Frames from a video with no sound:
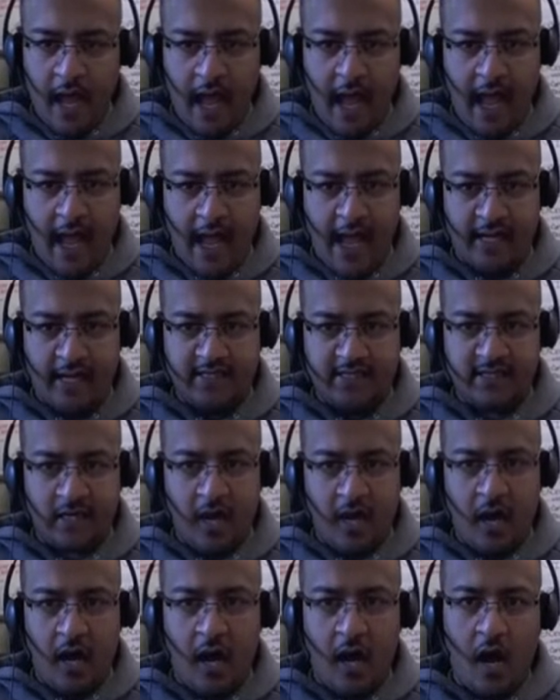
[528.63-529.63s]
And
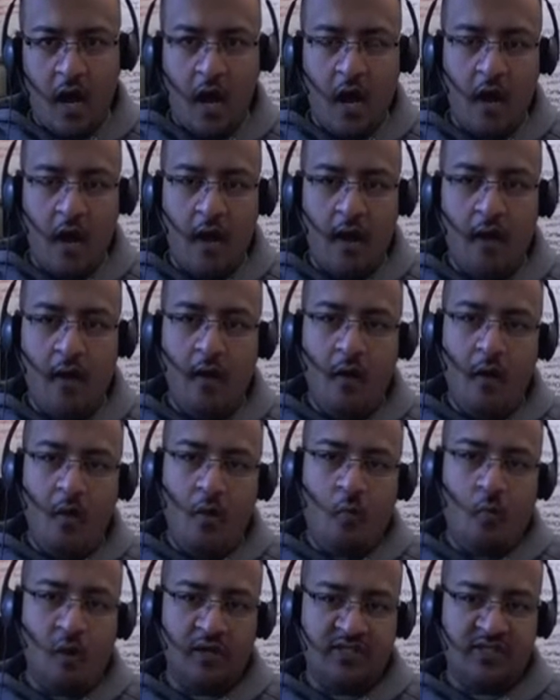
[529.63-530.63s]

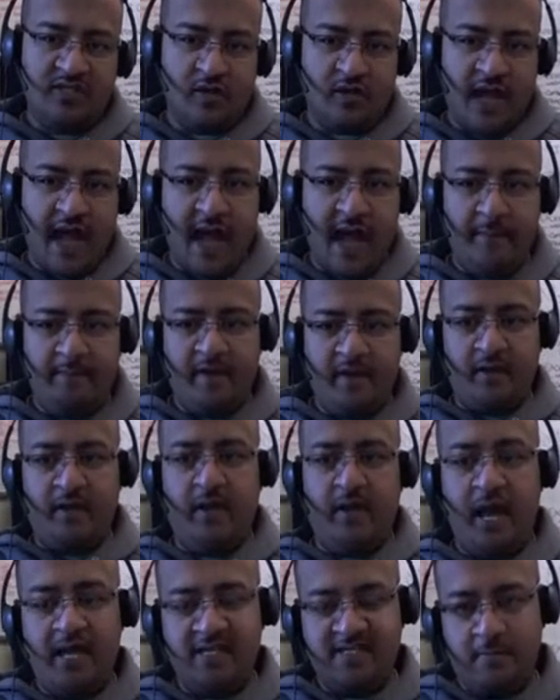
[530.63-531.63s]
what's going to happen
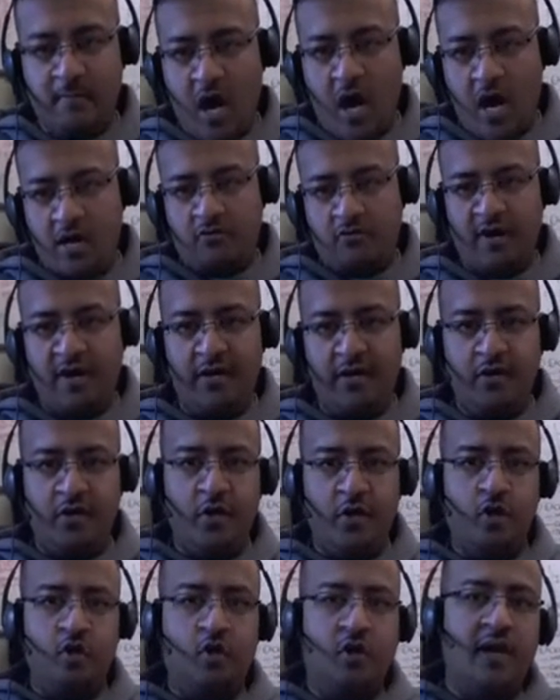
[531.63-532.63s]
as a moderator,
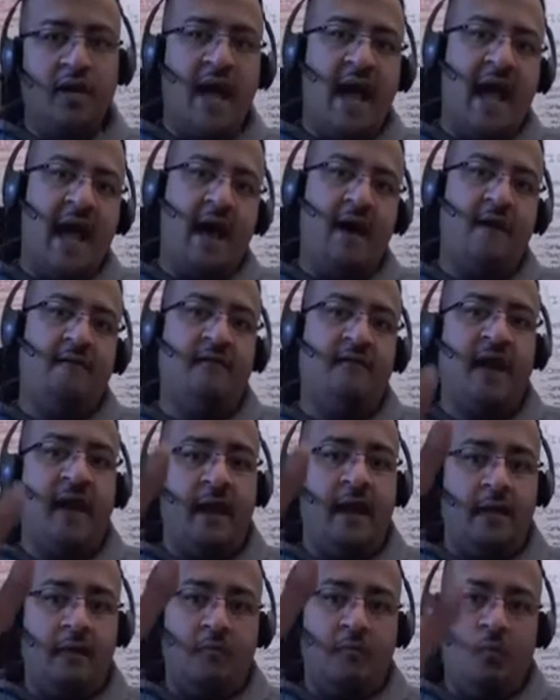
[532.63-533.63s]
you're going to have
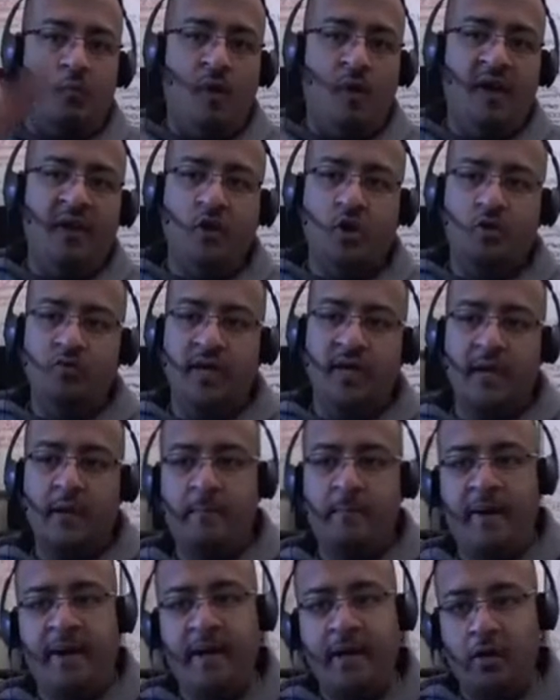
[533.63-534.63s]
a window that
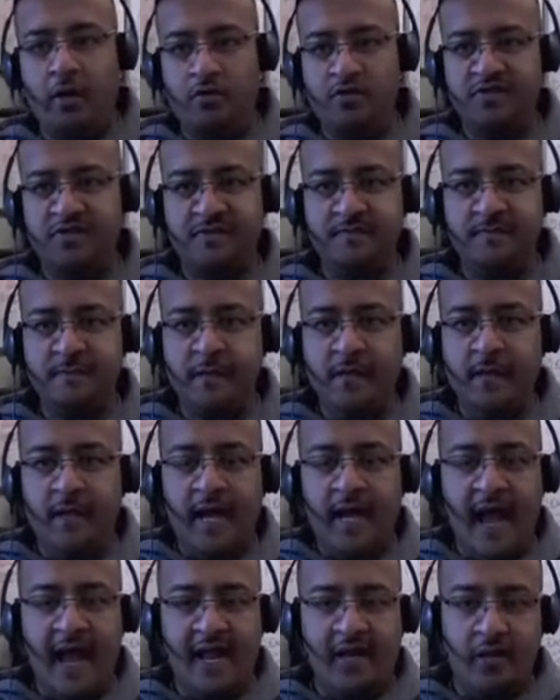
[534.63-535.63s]
appears,
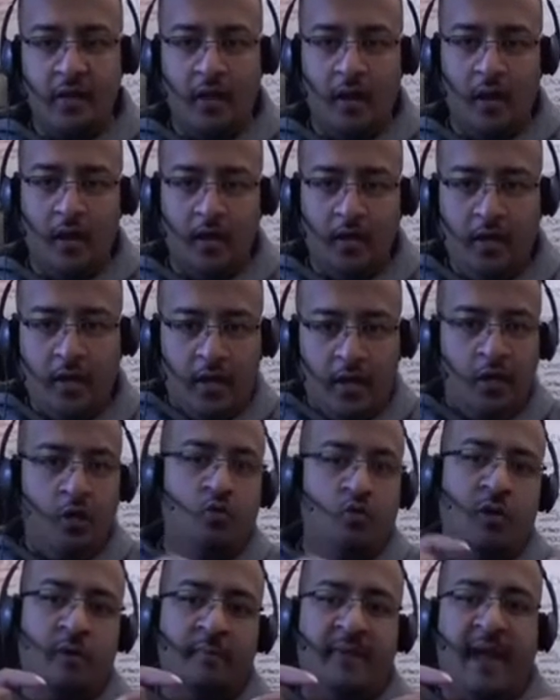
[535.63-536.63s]
and you
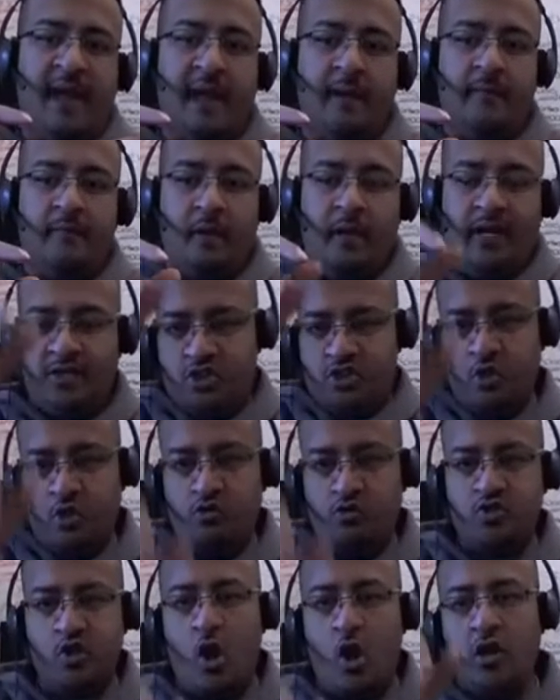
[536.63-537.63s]
will be able, it
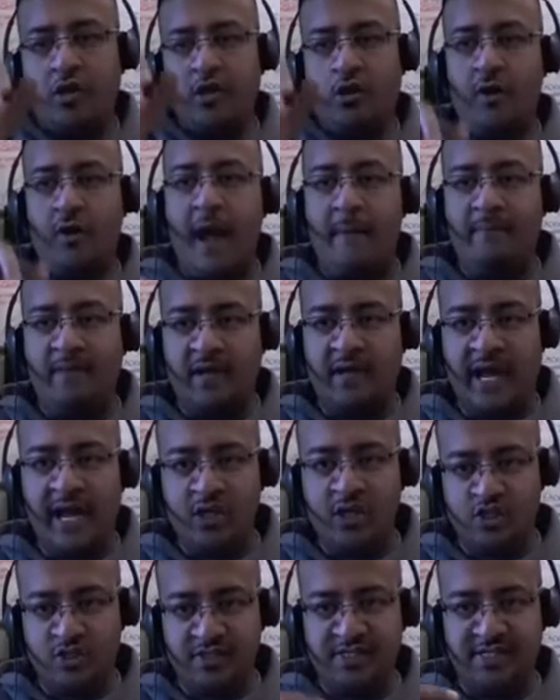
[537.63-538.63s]
shows all your
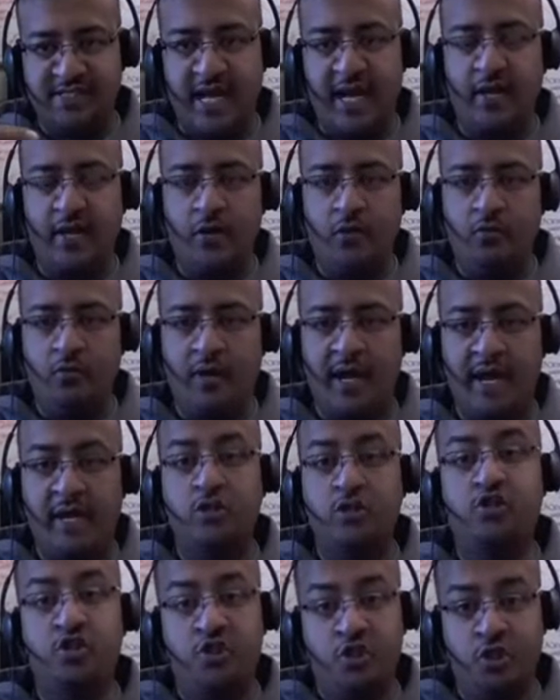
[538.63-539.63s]
applications that you can
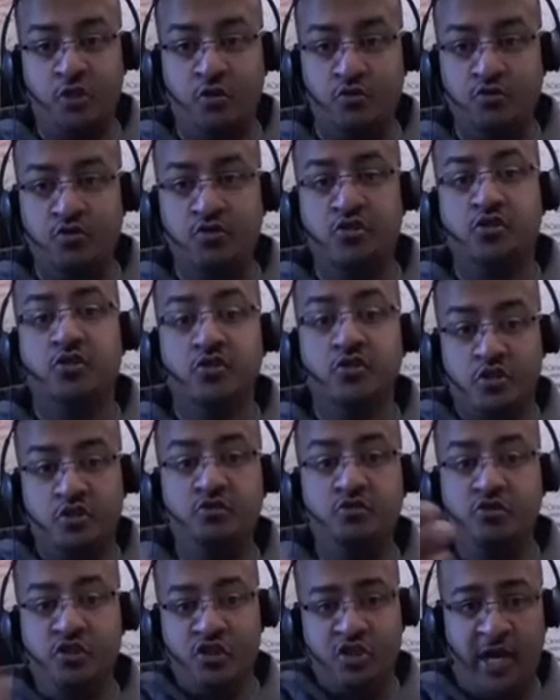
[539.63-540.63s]
choose
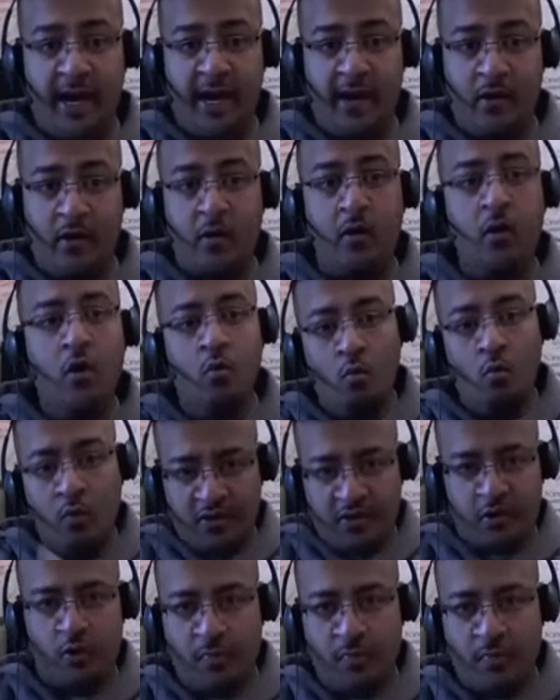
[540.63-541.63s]
to share
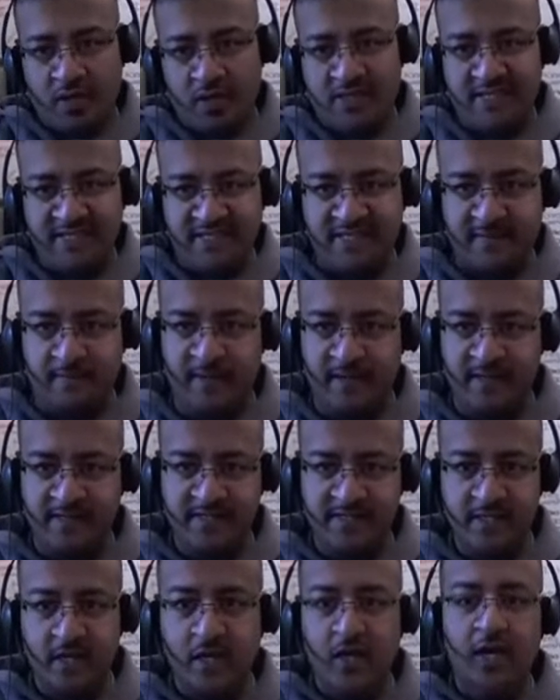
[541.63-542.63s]
with your participants.